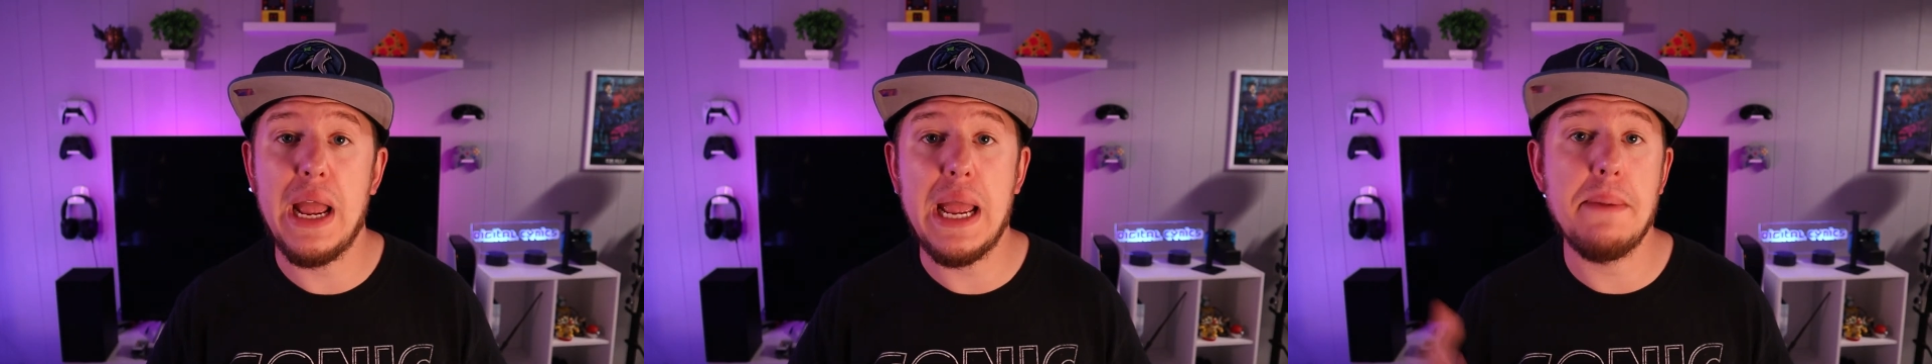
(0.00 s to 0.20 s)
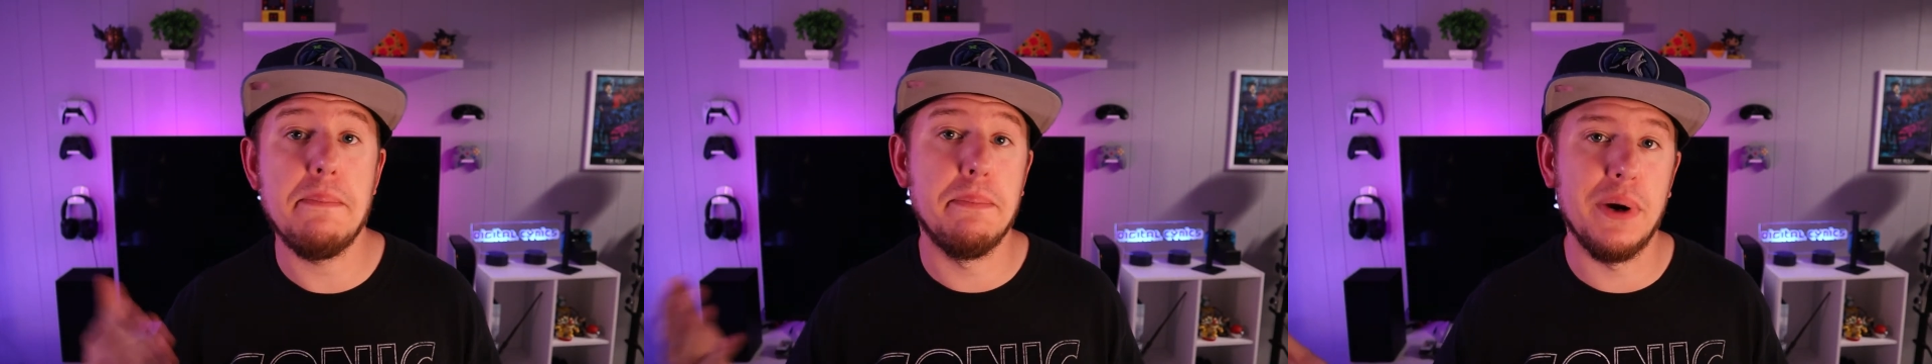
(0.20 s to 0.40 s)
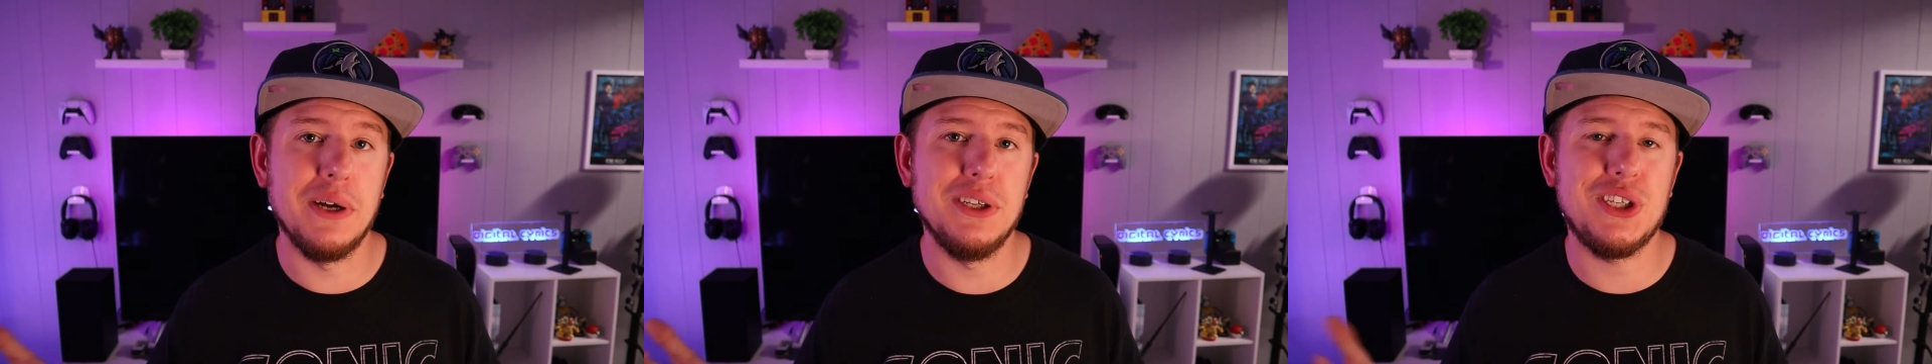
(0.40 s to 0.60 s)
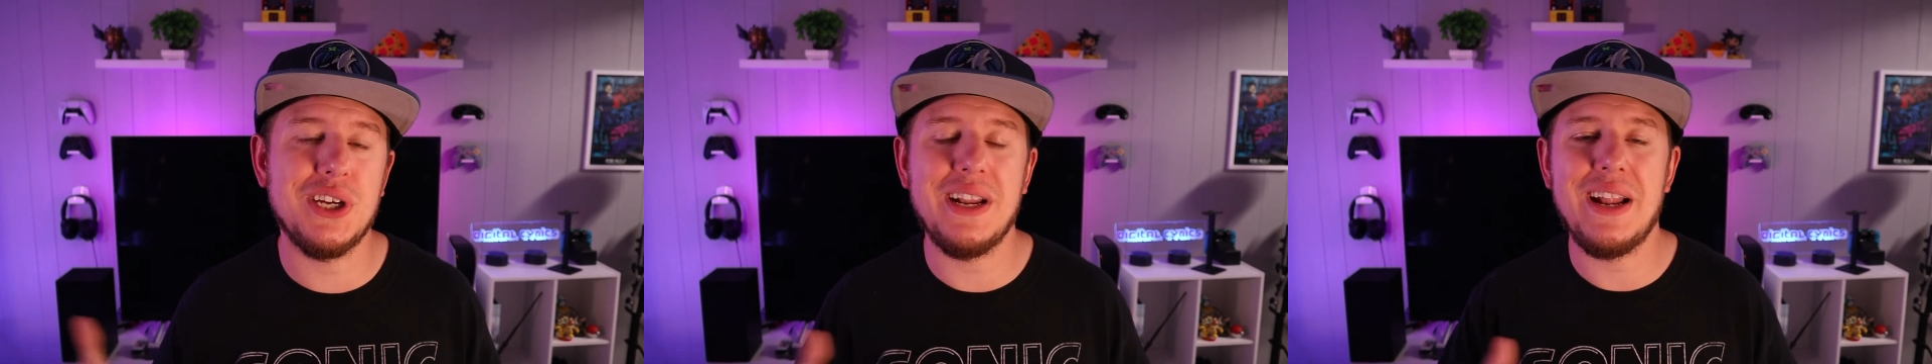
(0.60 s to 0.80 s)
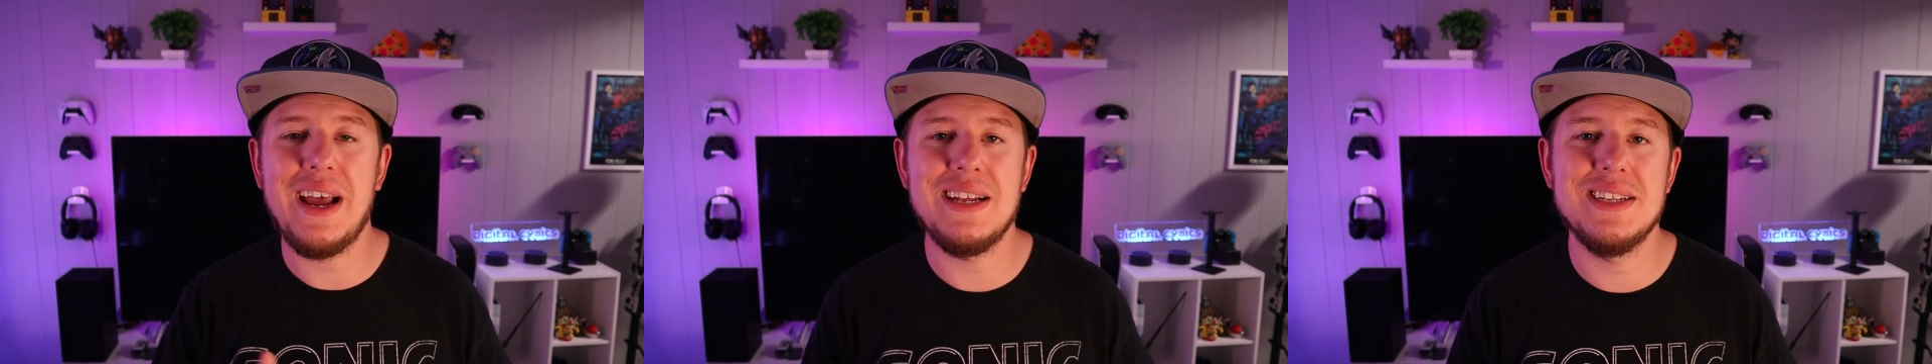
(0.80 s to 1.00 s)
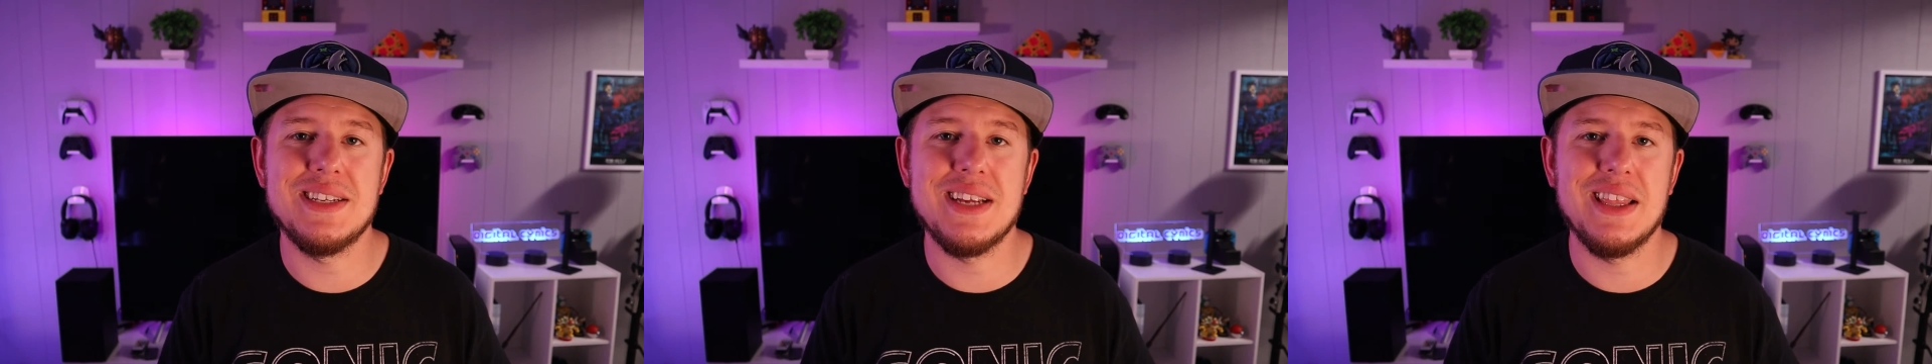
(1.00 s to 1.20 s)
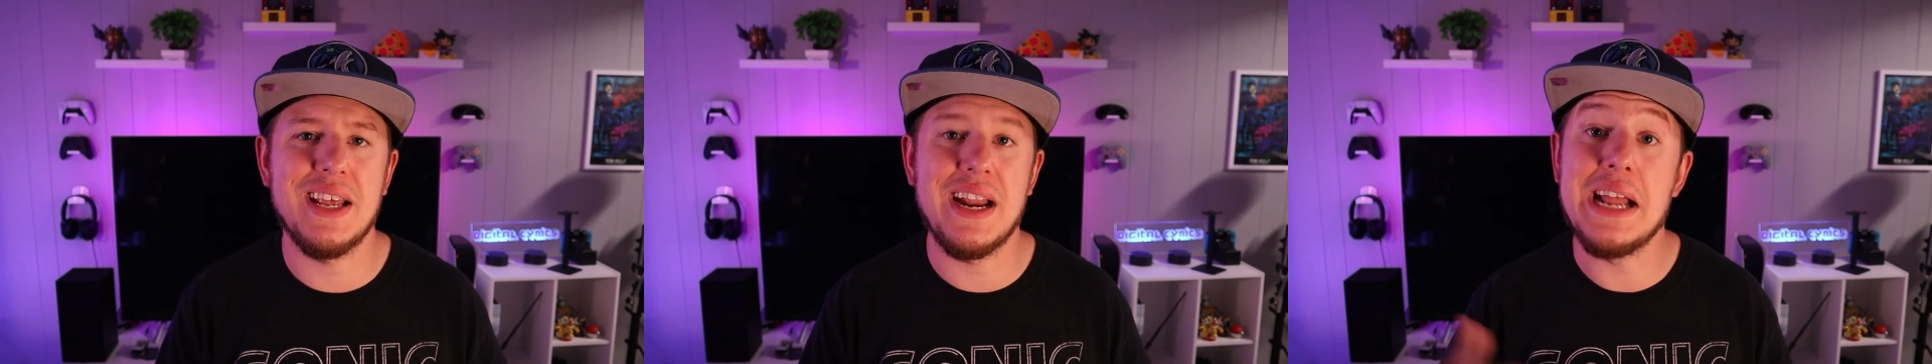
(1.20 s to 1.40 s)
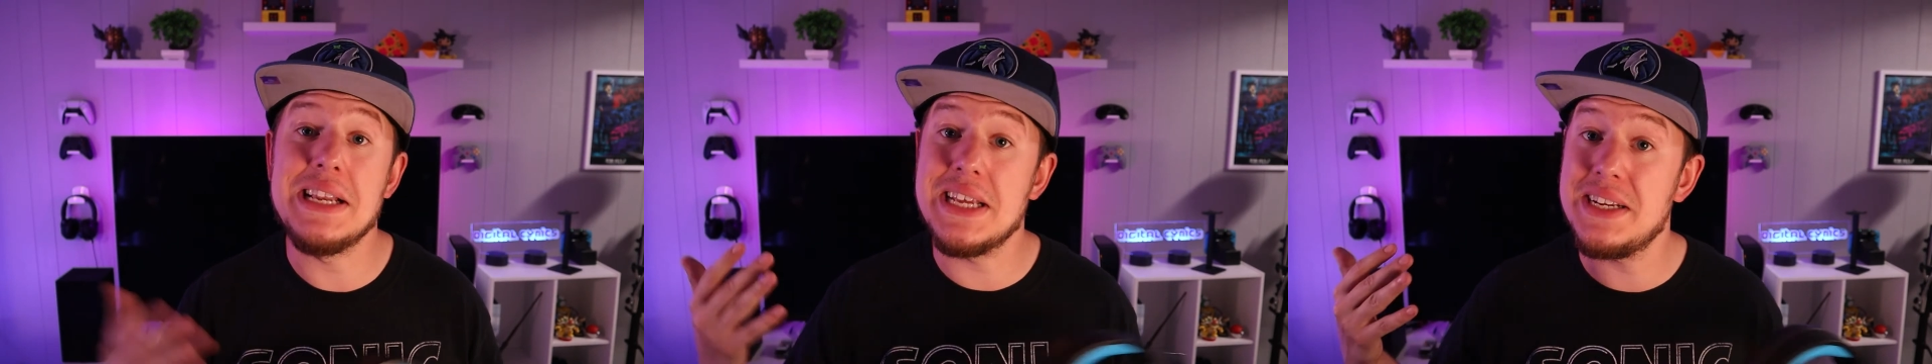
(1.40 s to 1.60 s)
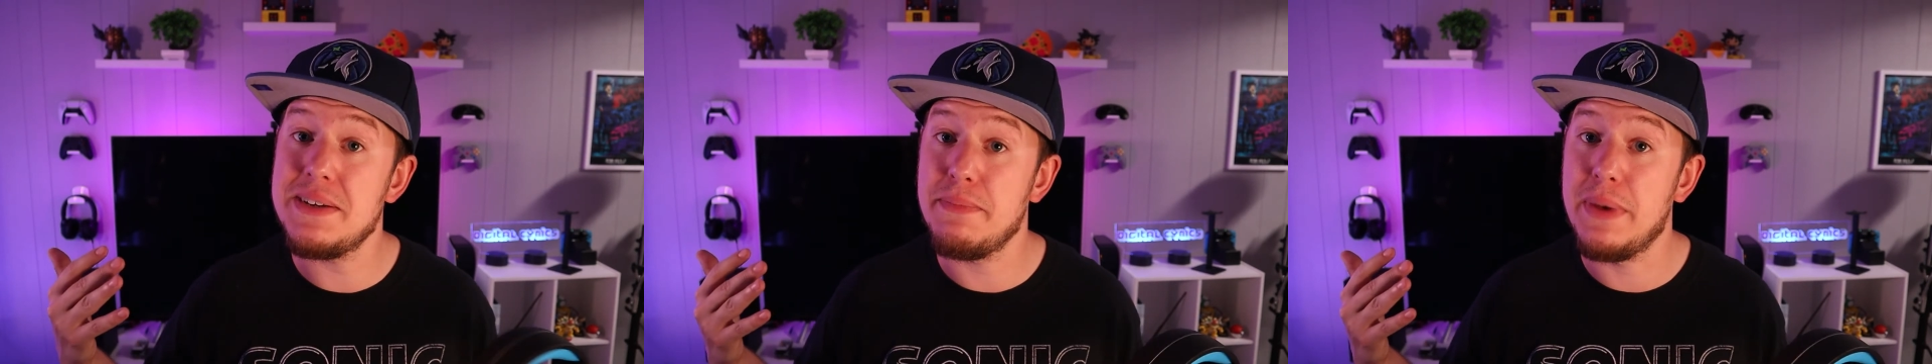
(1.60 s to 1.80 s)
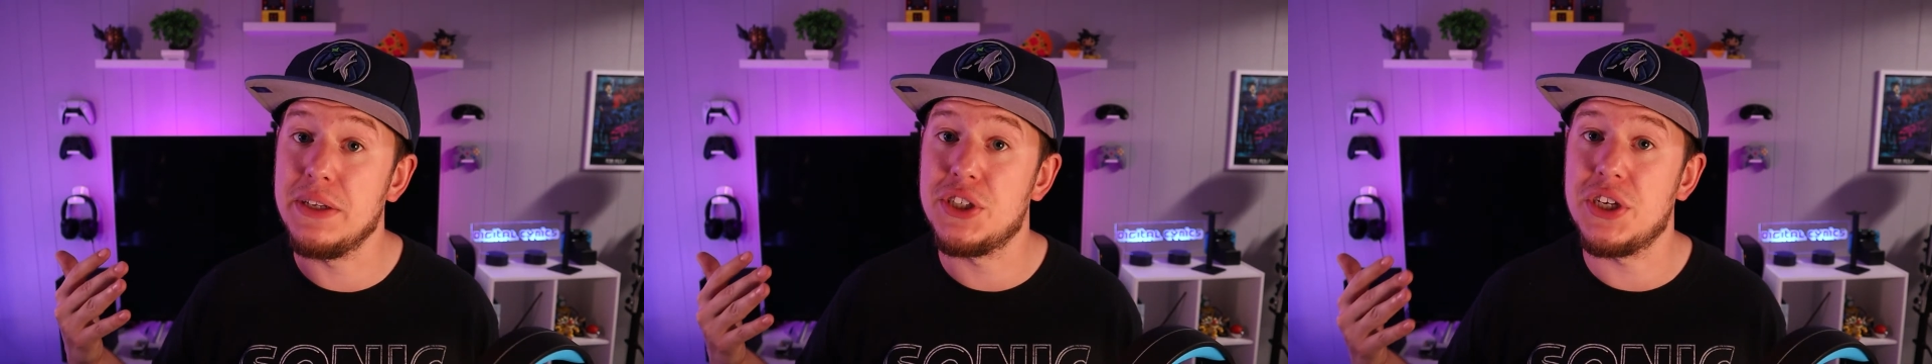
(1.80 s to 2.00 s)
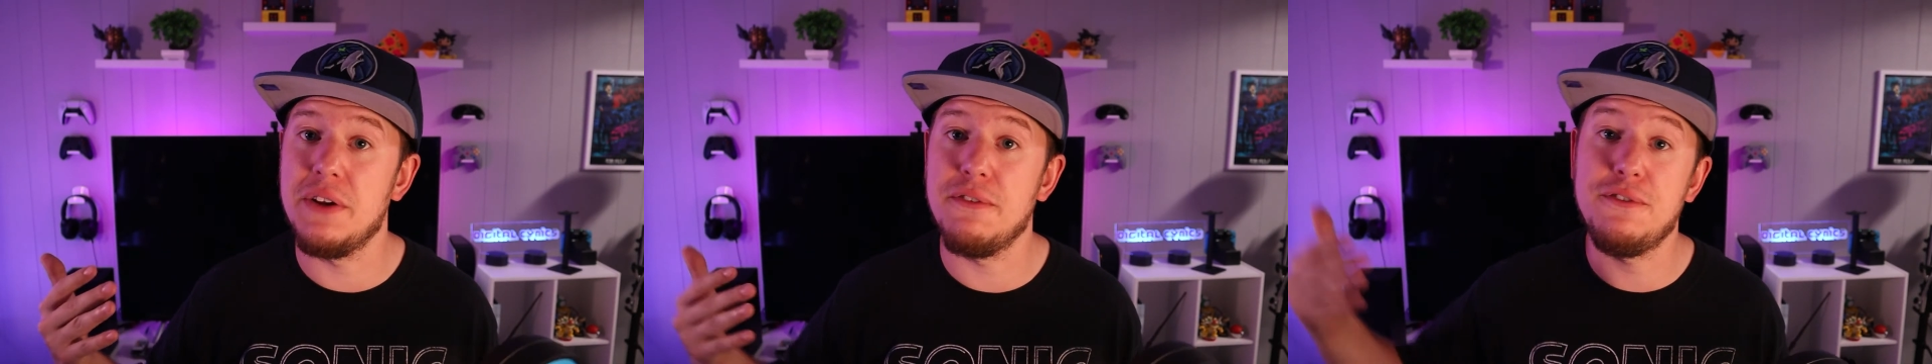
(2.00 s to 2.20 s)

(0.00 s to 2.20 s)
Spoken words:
a budget headset that I didn't mention,